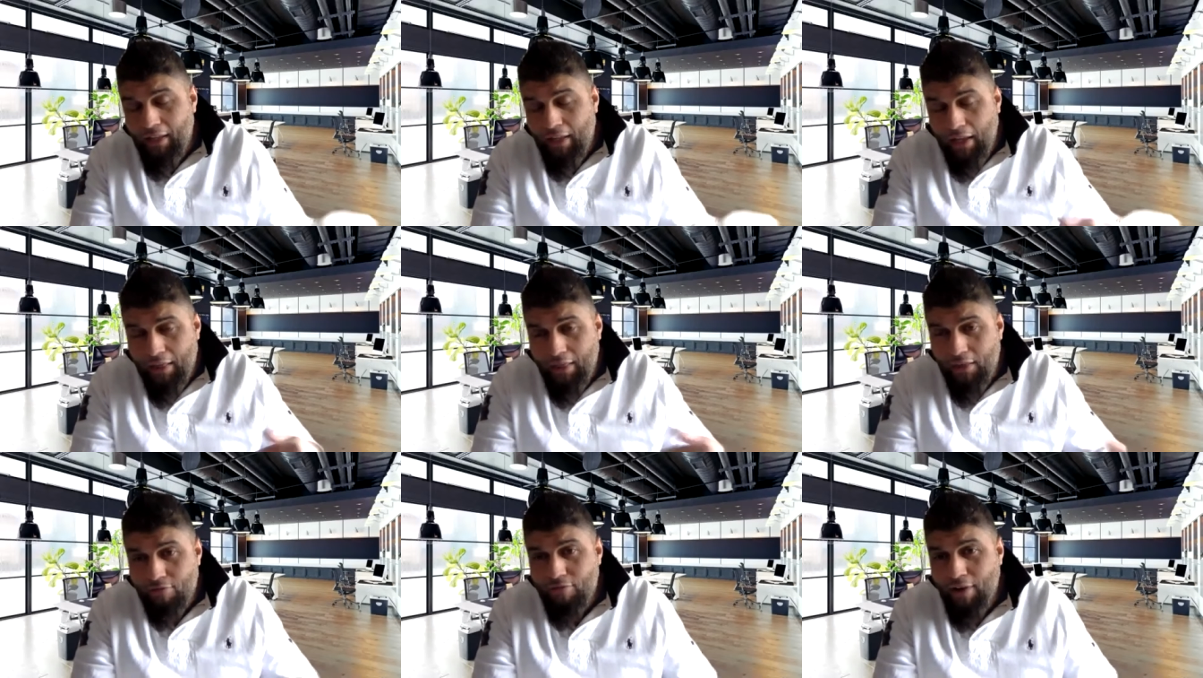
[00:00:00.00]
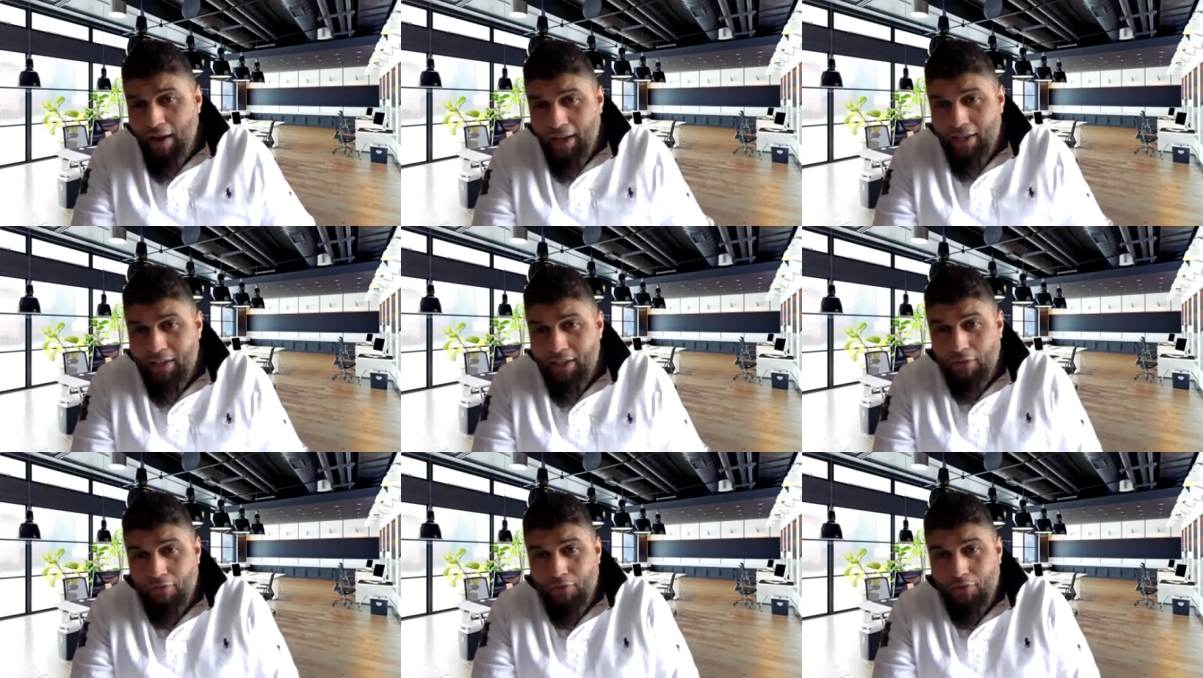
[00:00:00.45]
in the
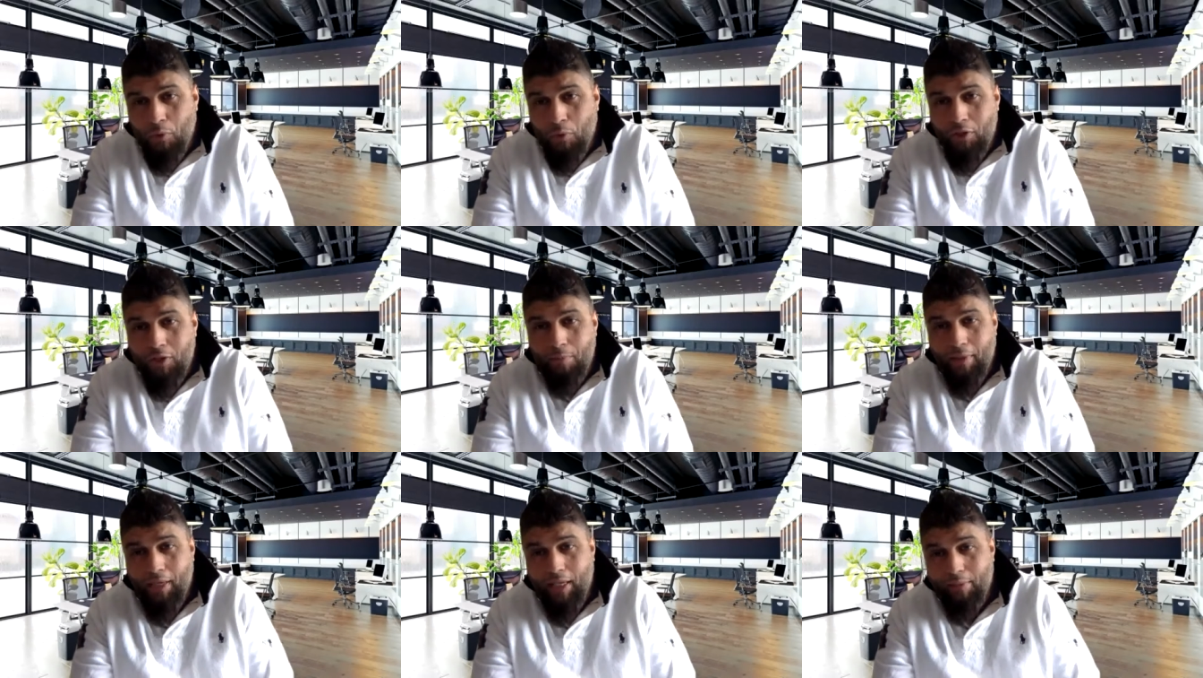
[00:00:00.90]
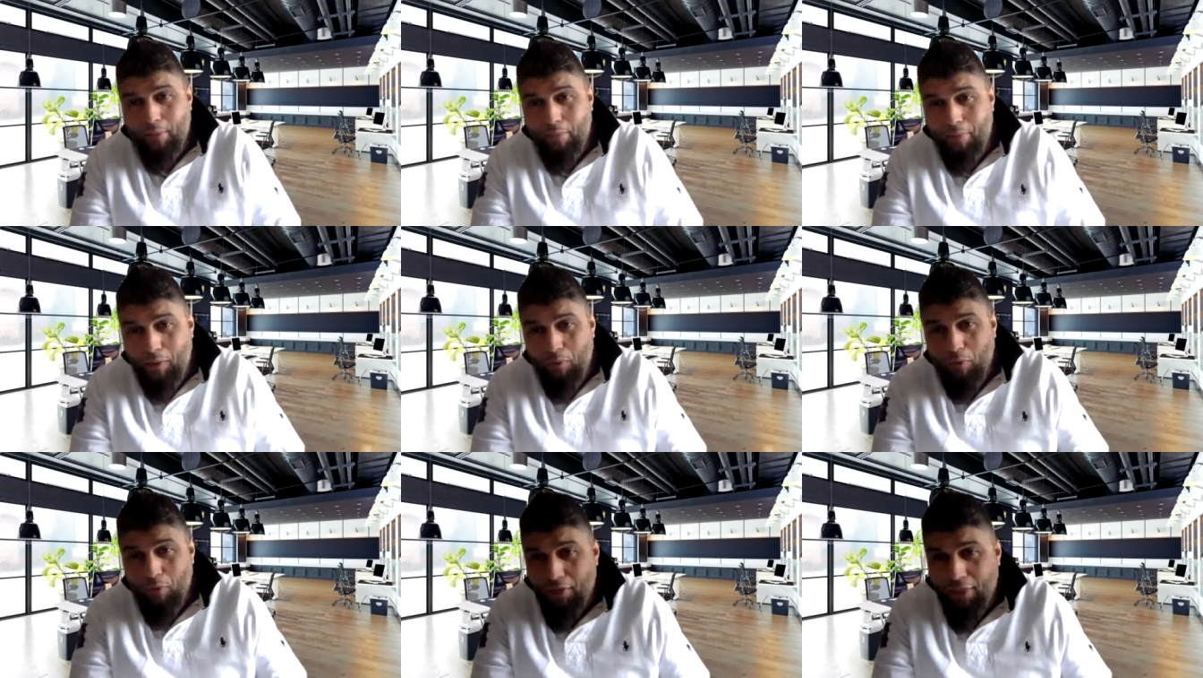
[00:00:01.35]
ranks, if you want to become a
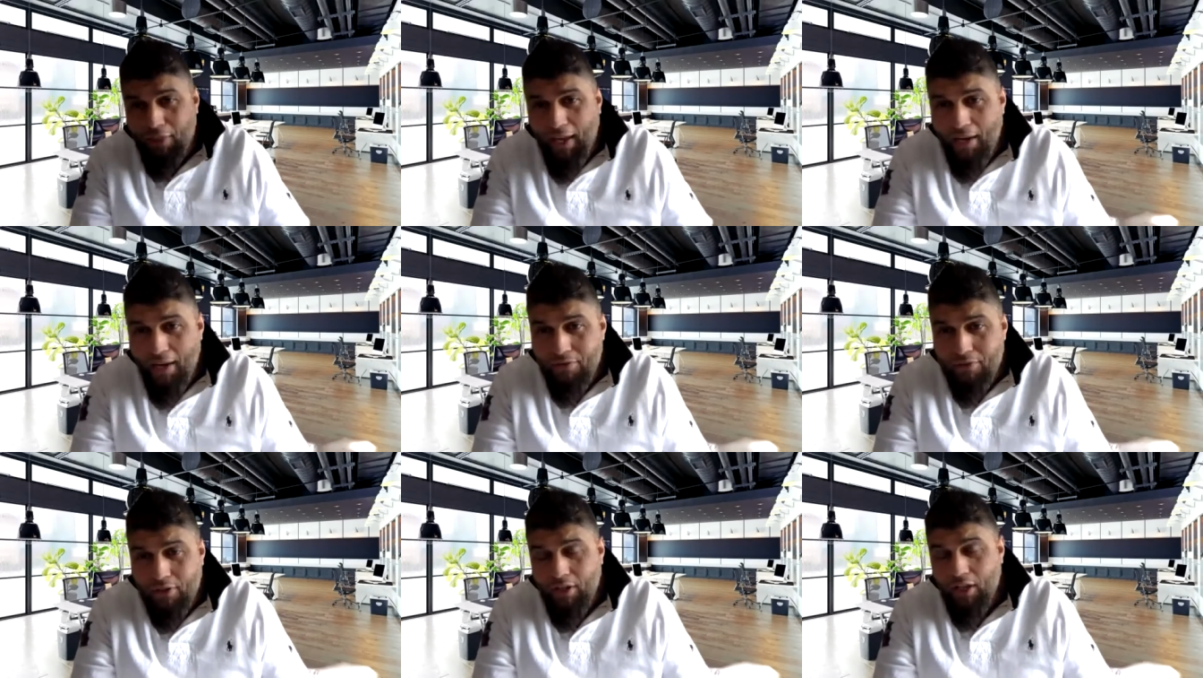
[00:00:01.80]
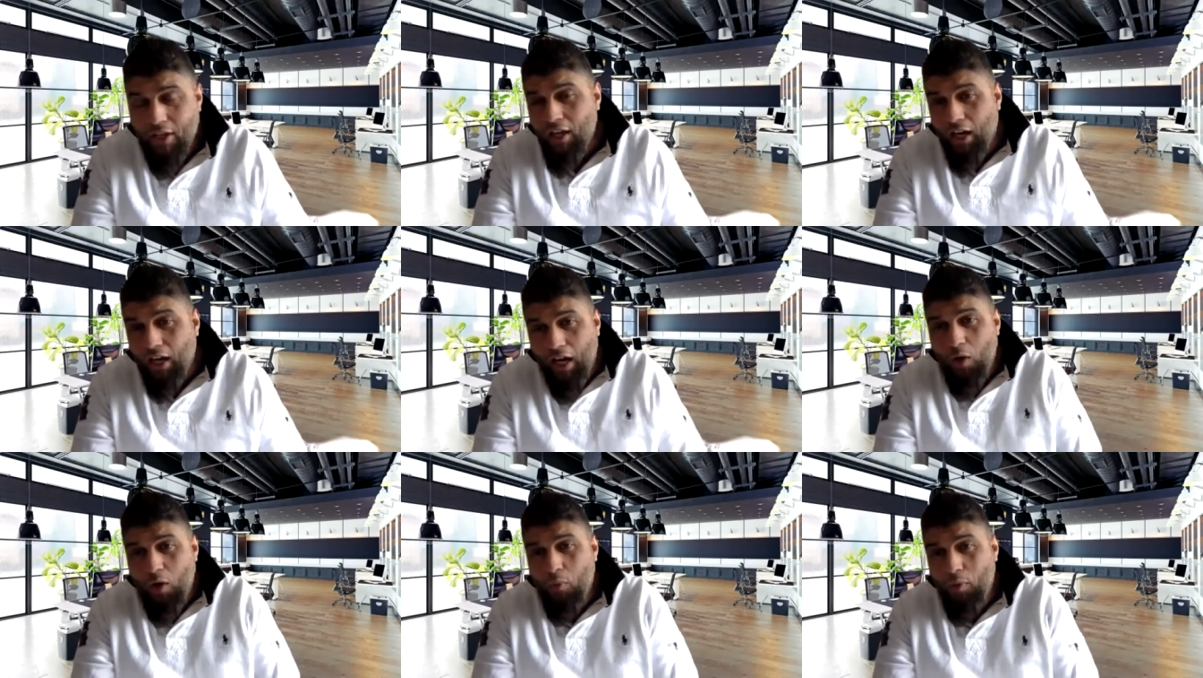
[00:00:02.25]
P1000,
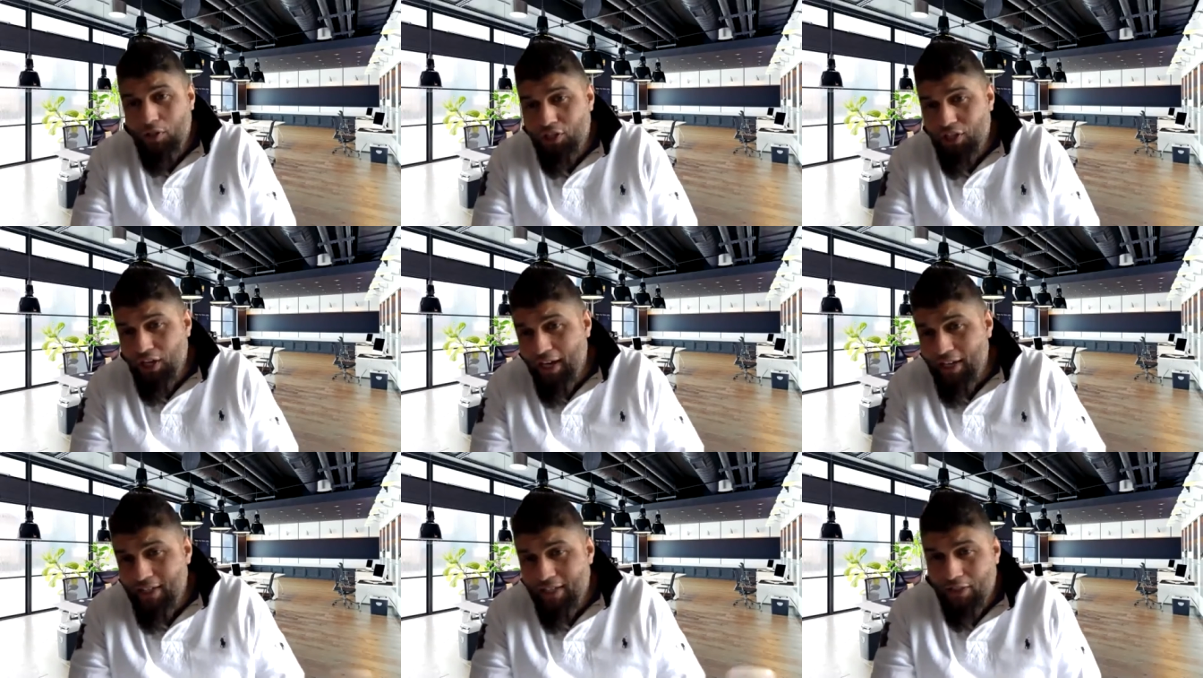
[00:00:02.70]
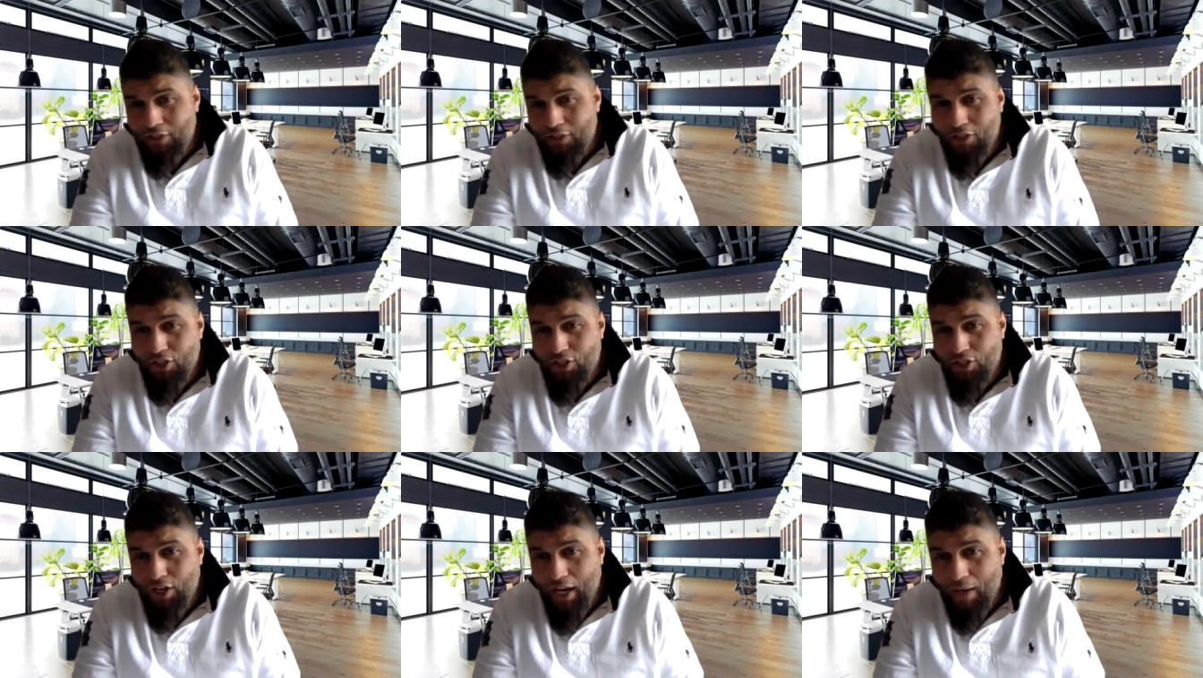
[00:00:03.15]
I would change that
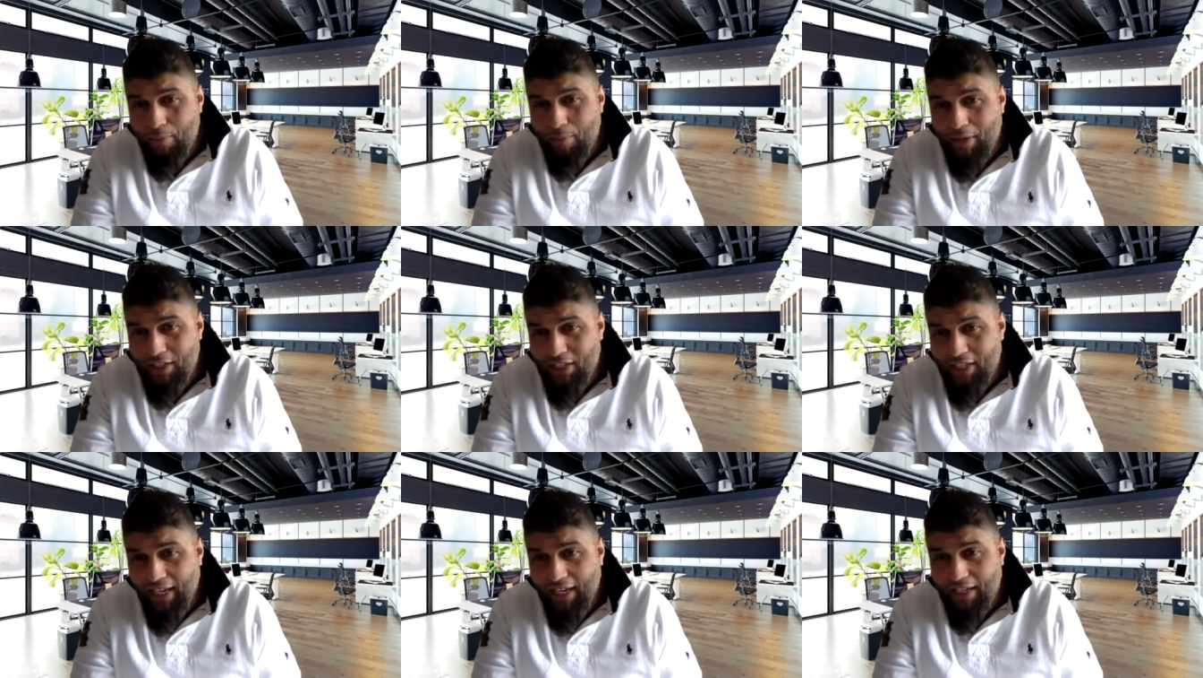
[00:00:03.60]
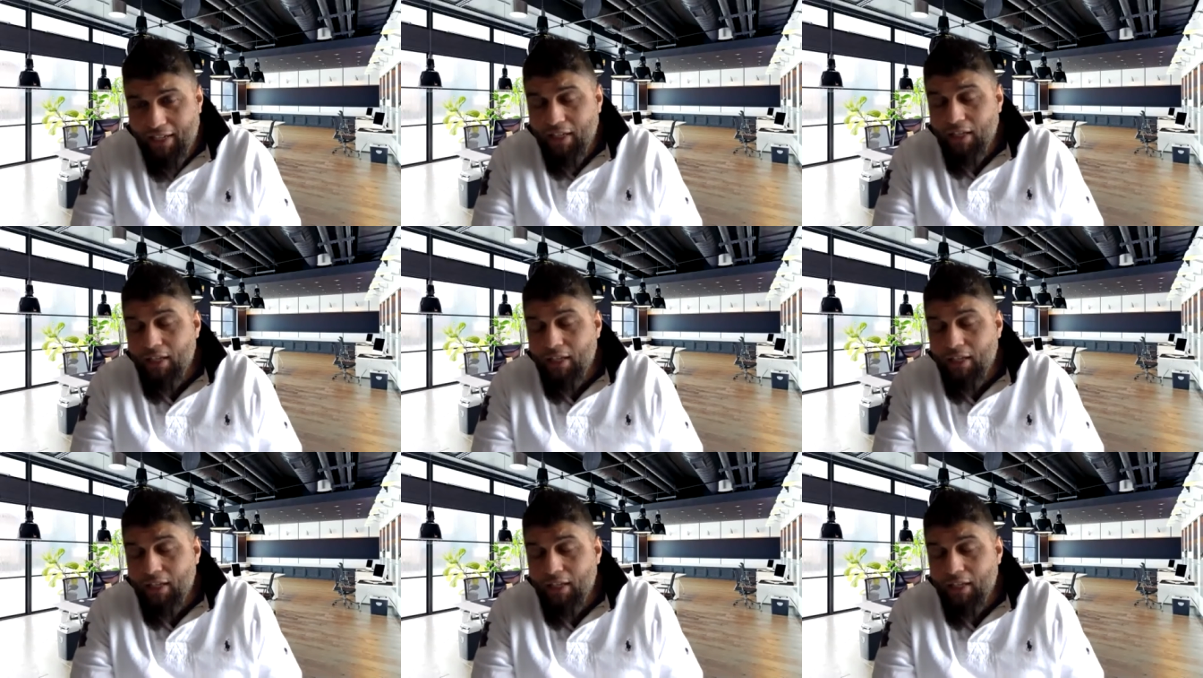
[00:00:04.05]
to Chairman 10.